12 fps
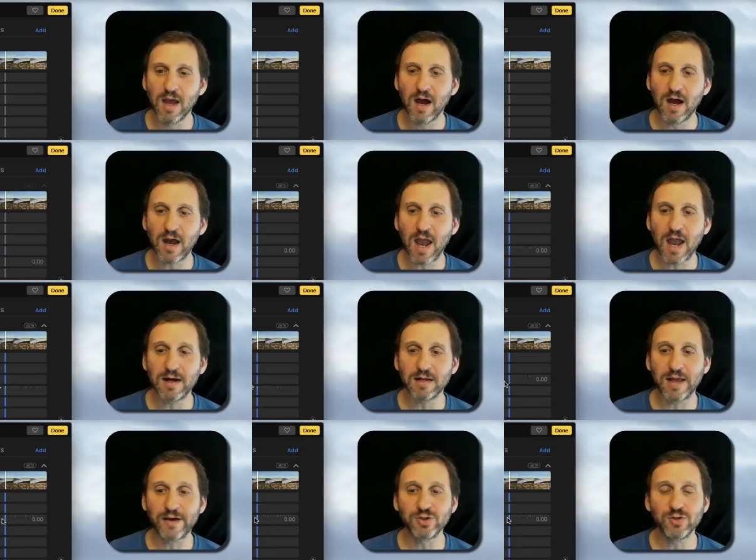Uh, and it
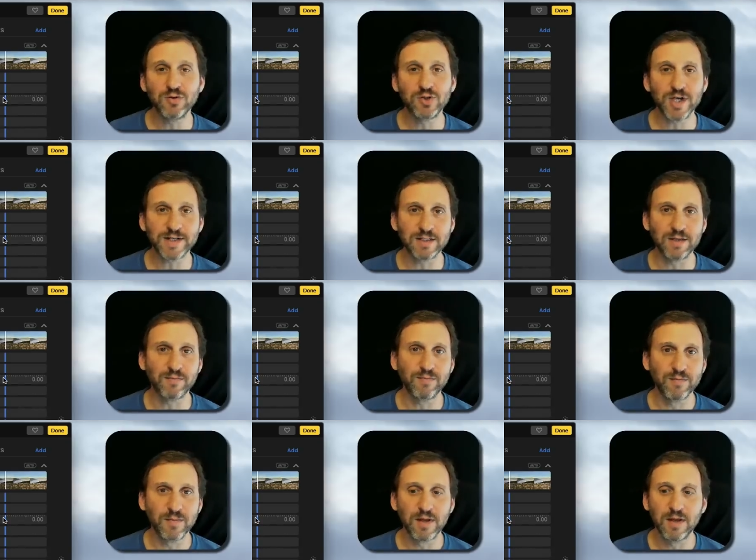allows you to adjust them.
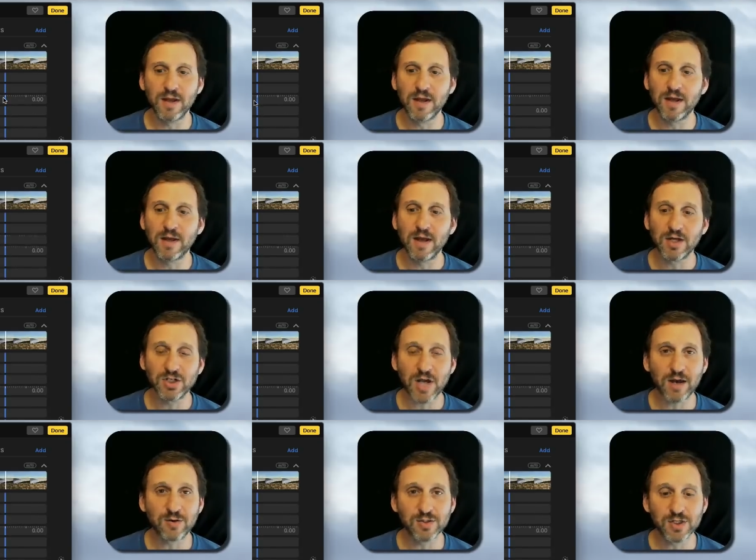
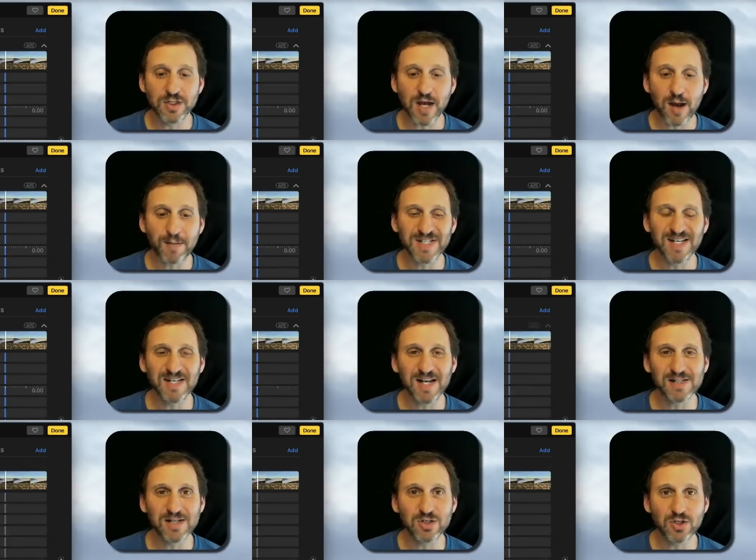Shadows does the opposite.
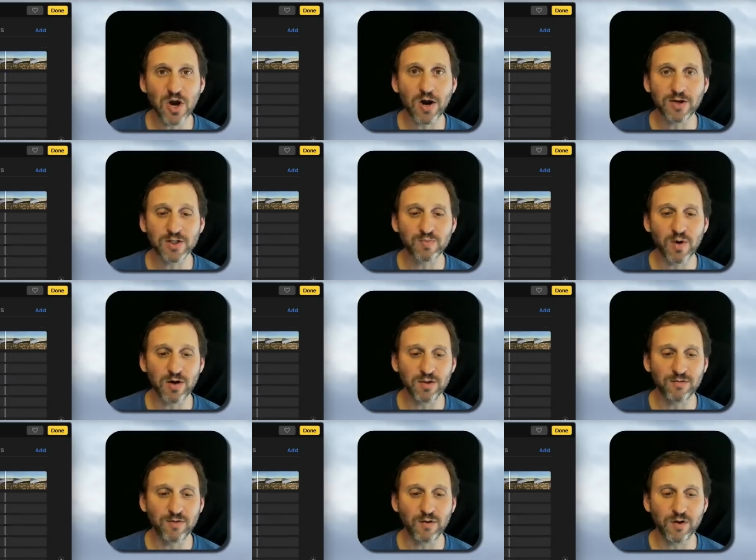takes the darkest part of
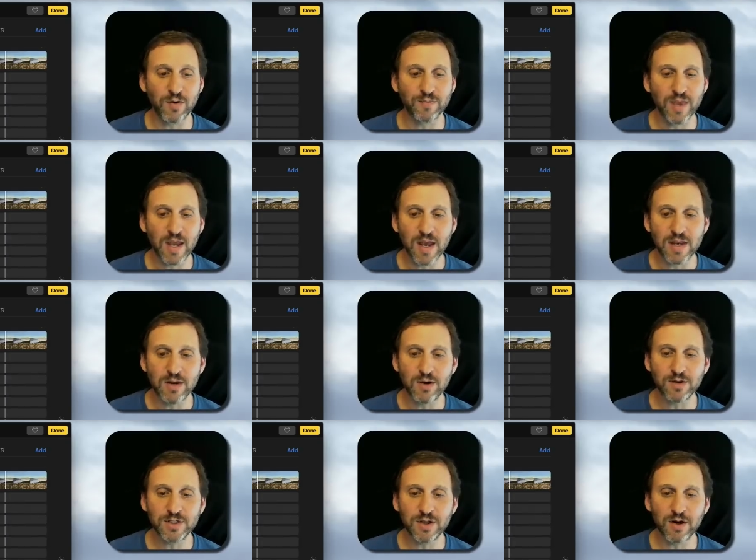the photo. And you
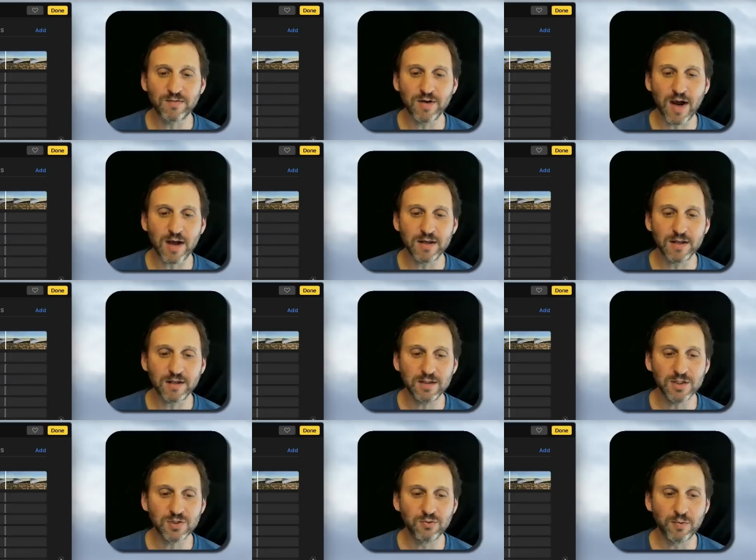notice here I've got
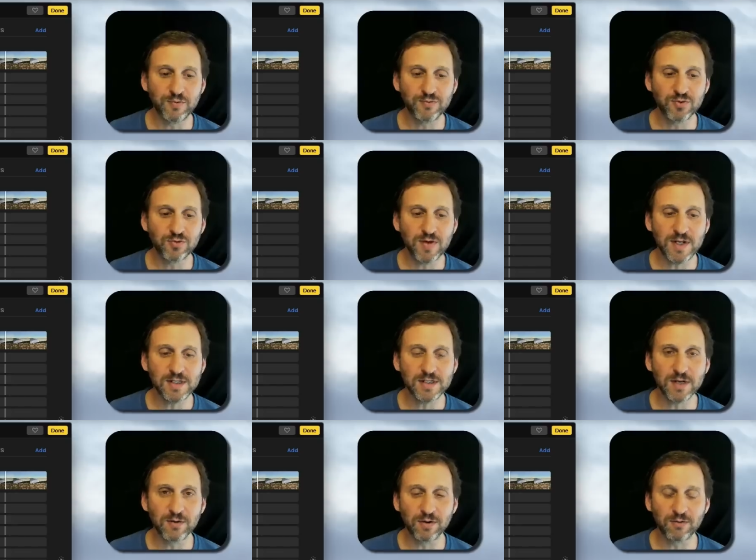this group of trees
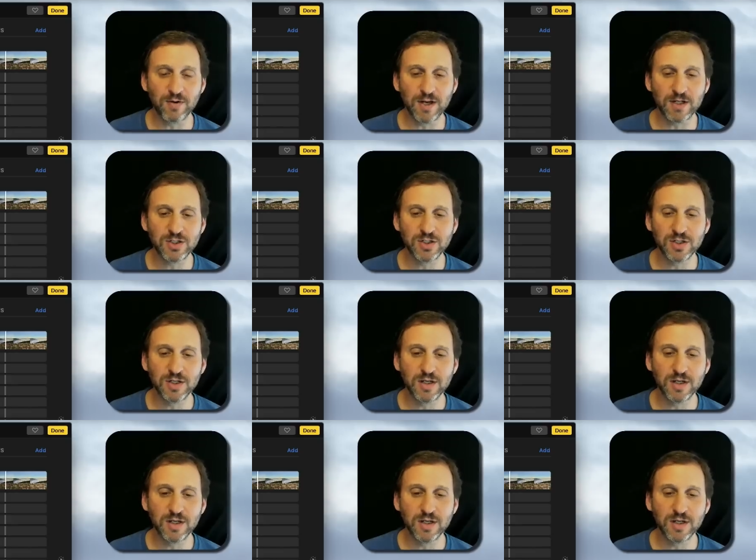here on a ridge